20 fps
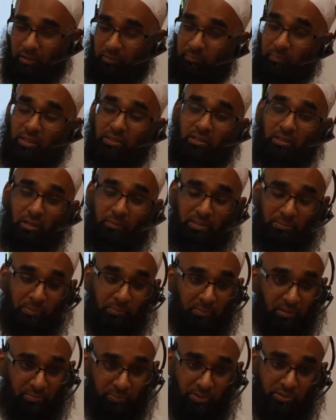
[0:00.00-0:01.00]
madrab,
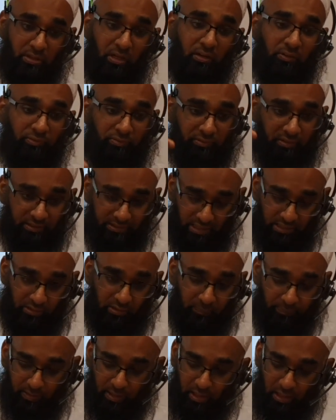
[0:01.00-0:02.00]
ismu zarf,
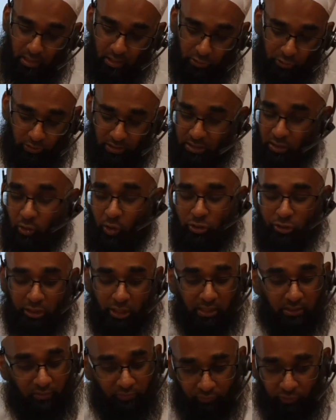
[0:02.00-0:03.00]
etc. So this is
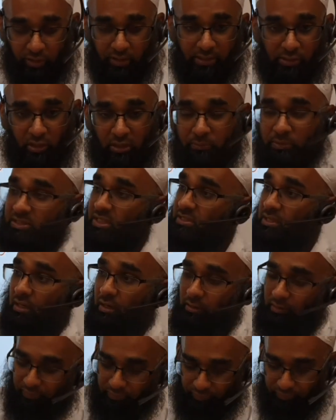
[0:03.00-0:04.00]
conjugated fully, it's called a
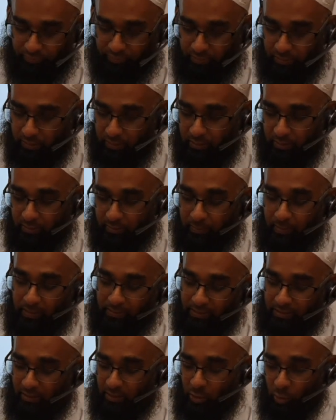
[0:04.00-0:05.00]
mutasarrif.
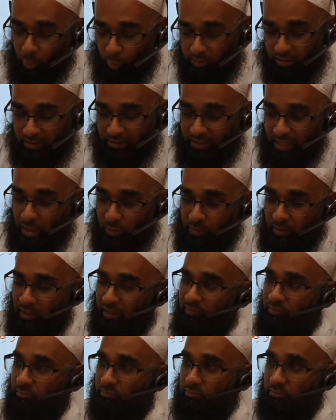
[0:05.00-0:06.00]
Then lower than that you
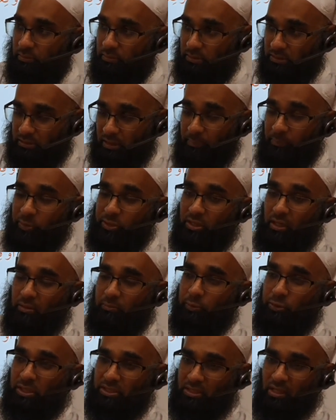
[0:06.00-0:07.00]
have some which are
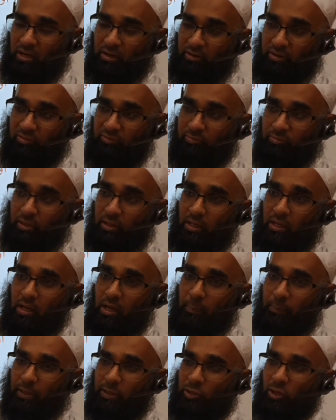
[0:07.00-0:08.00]
mutasarrif,
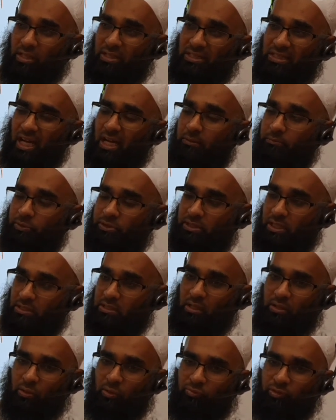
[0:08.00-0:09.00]
but not tam
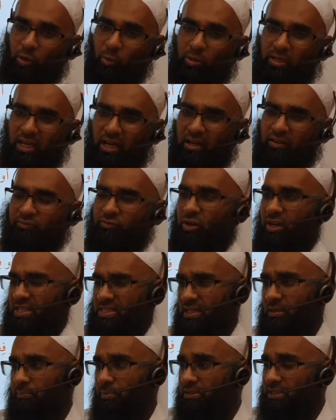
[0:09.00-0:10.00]
mutasarruf. They only have, for
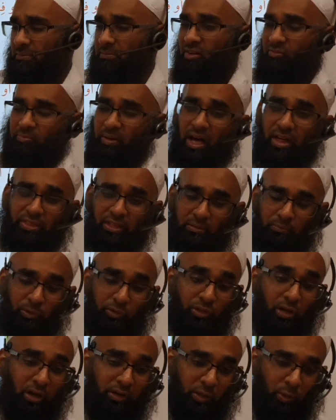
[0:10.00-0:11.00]
example, some have madhi and
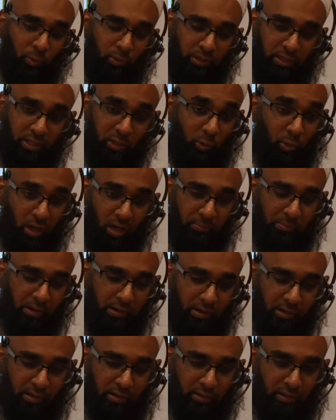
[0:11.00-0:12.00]
mudari only, no
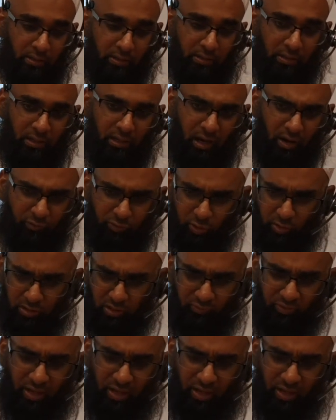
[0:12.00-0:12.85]
amr. A few of the